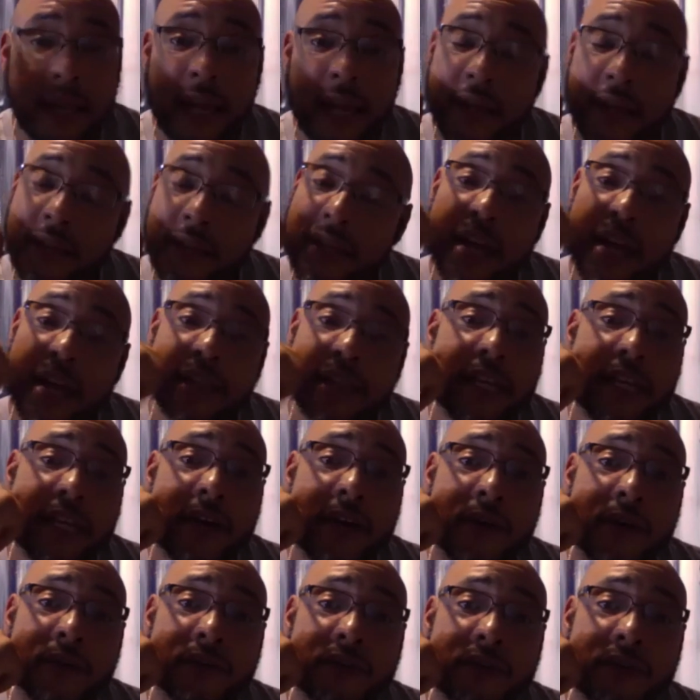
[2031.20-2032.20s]
lot of those guys ain't
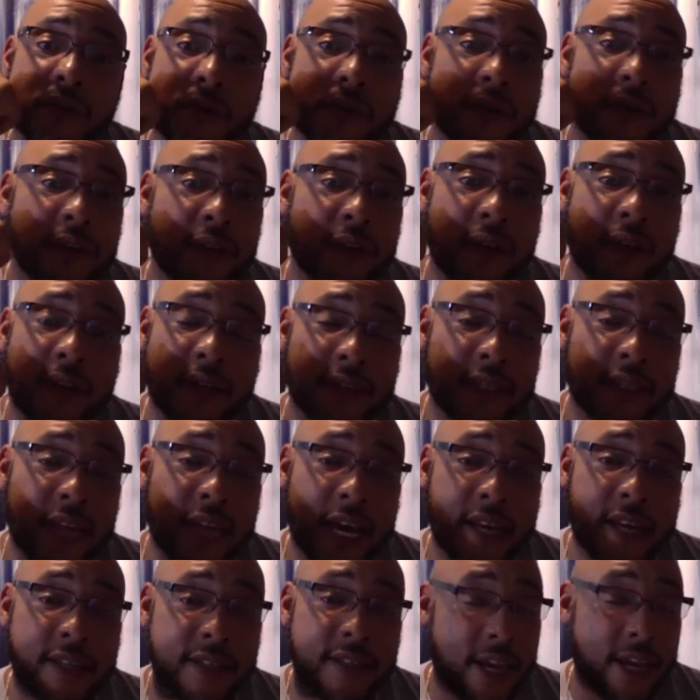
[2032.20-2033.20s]
on tour is
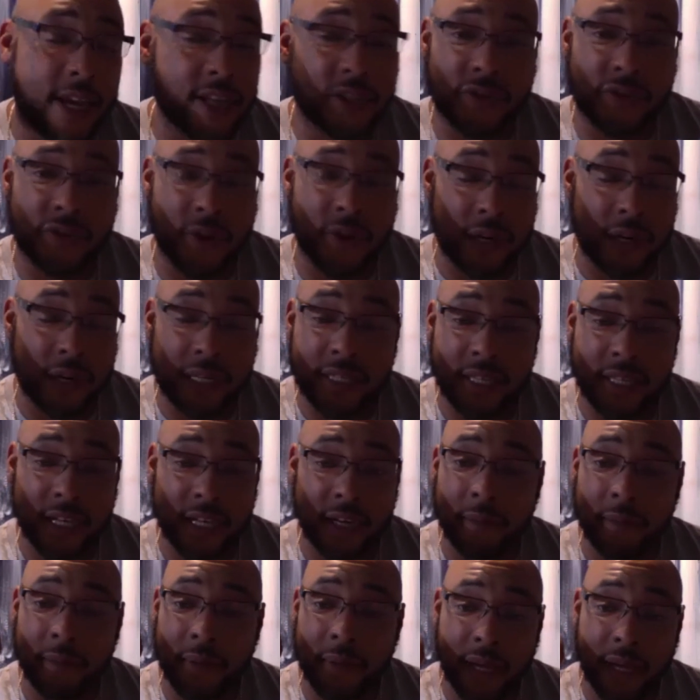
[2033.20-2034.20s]
not as headstrong as
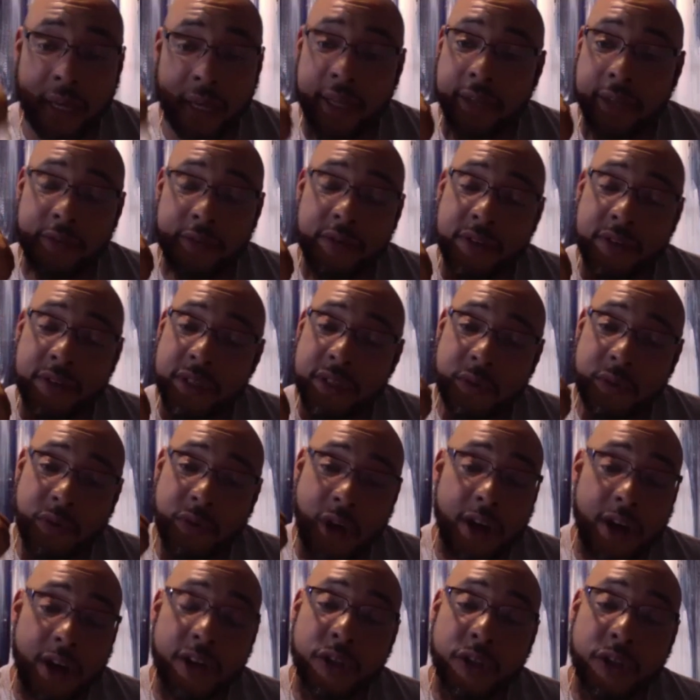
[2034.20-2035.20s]
him, and it's
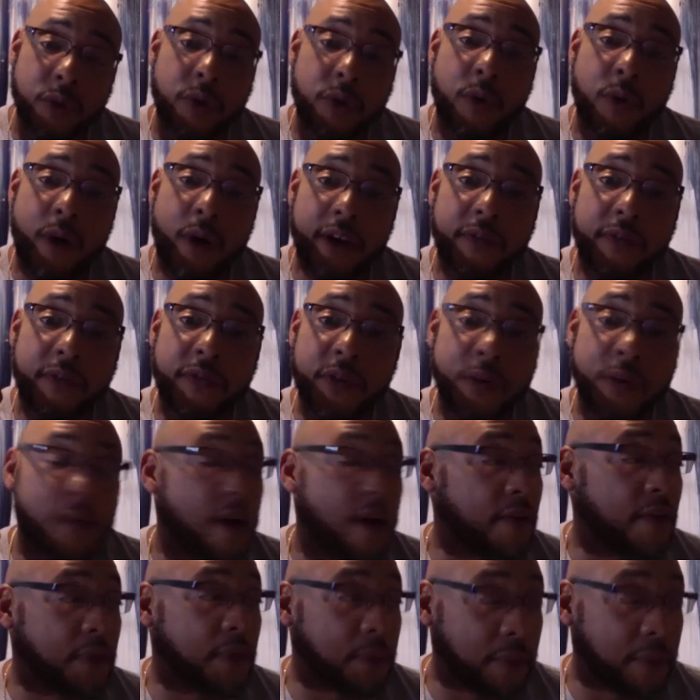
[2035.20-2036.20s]
talking to quite a few
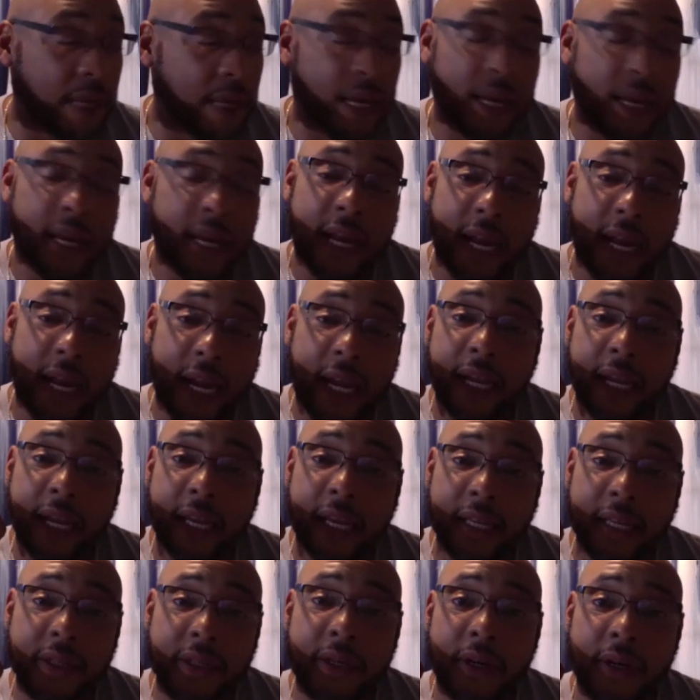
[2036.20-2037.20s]
of them.
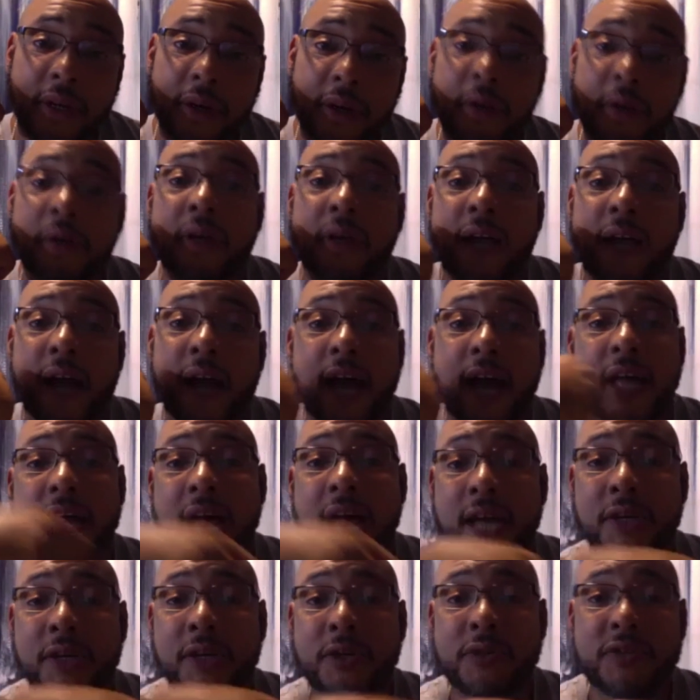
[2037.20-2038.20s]
And
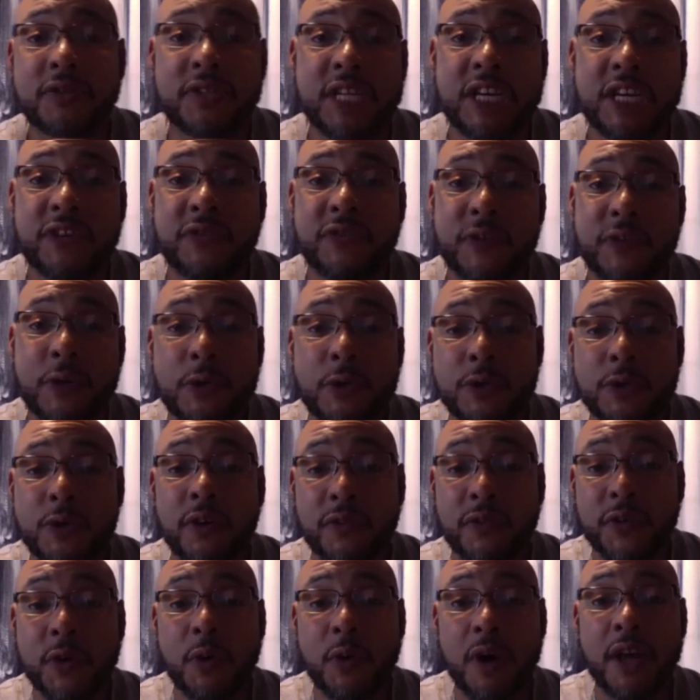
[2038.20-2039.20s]
I do sneak food to a
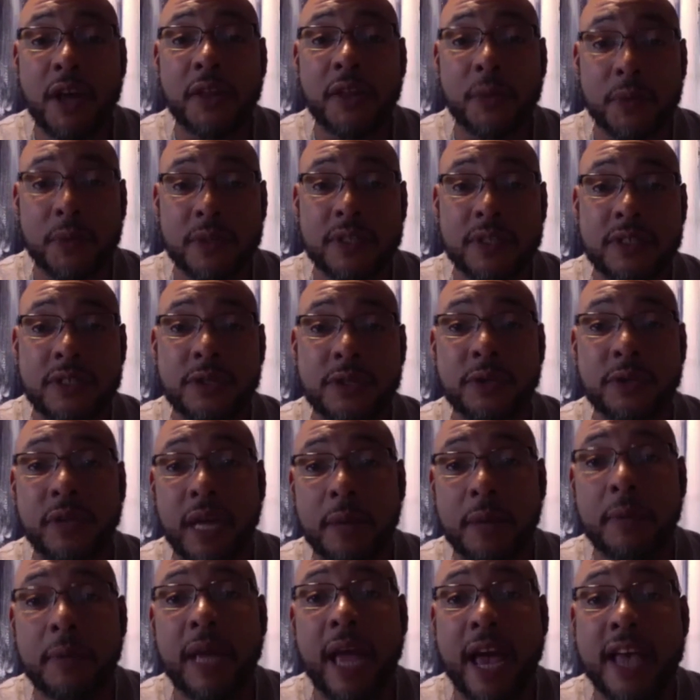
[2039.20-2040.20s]
few other ones too. They
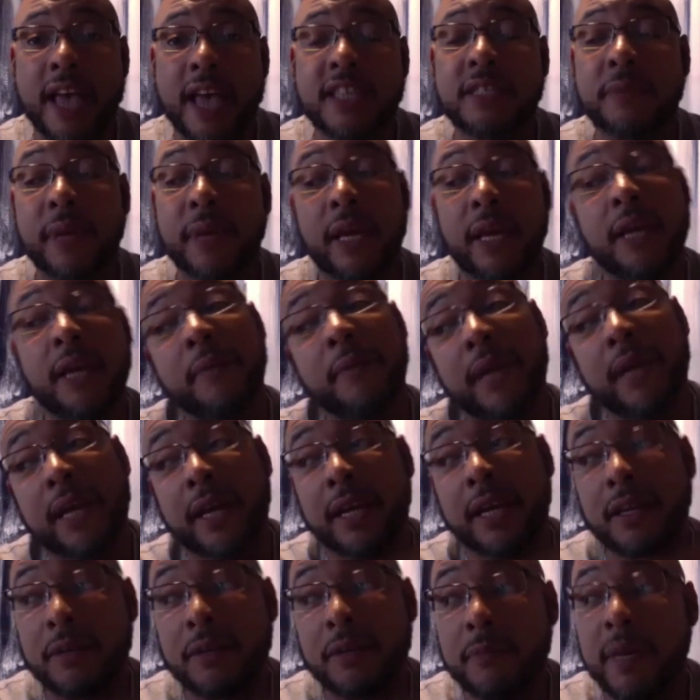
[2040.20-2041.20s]
be asking me, "Hey man,
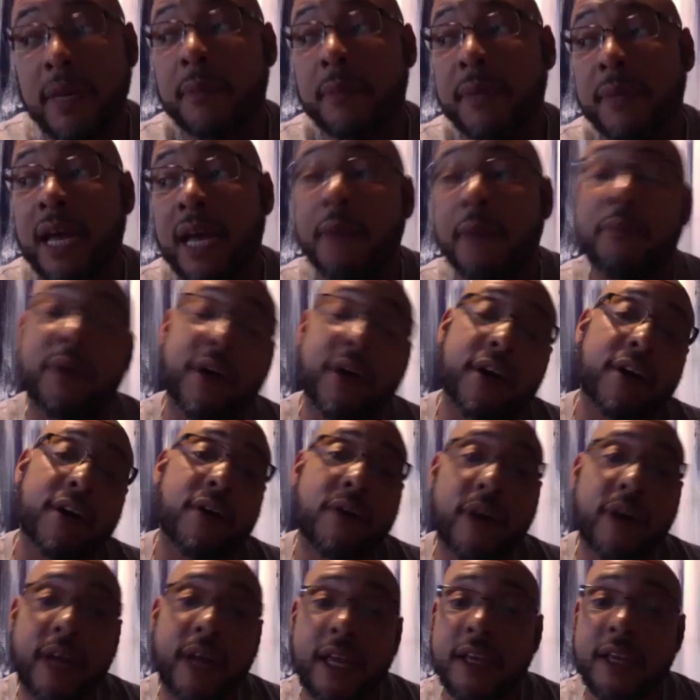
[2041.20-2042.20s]
can you make me that burger,
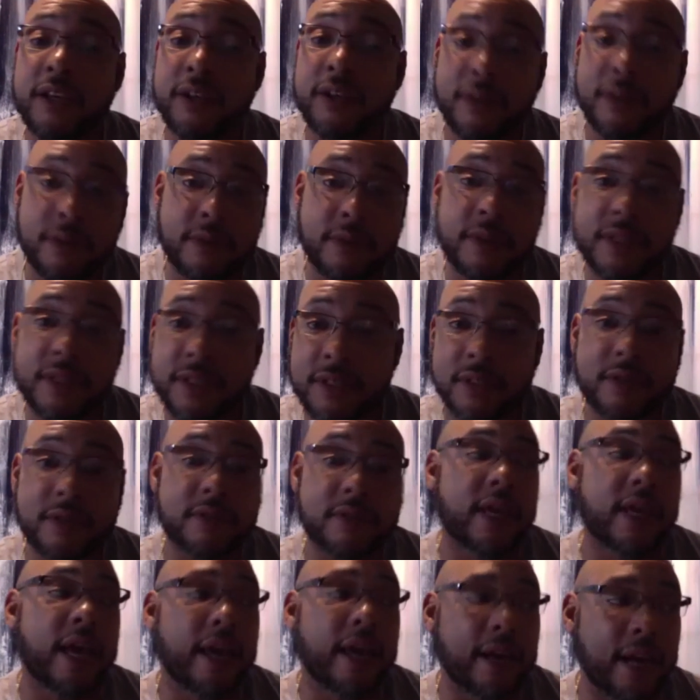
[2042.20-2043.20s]
or can you do this or do
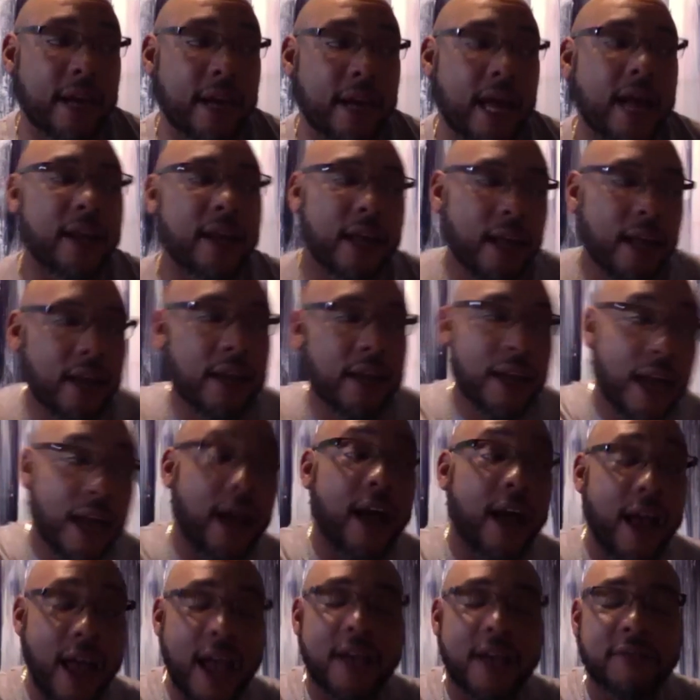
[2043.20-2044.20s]
that?" And
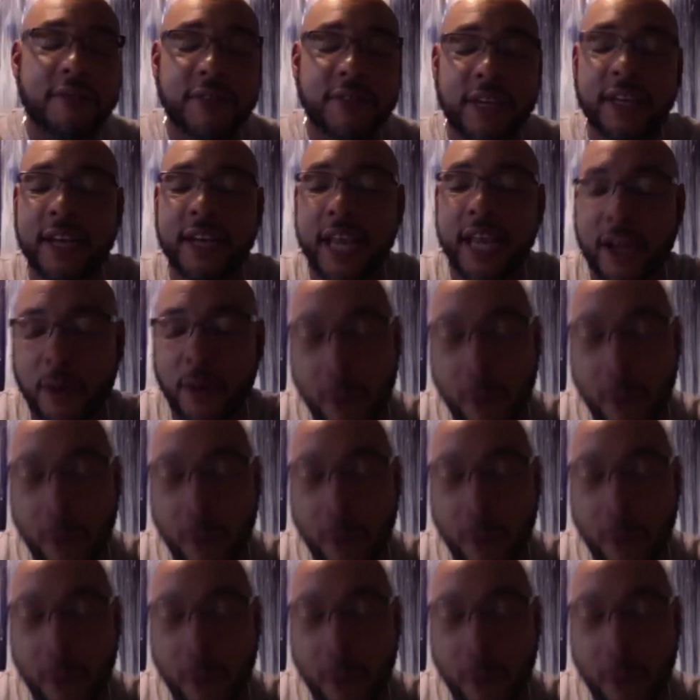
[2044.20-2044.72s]
I have done that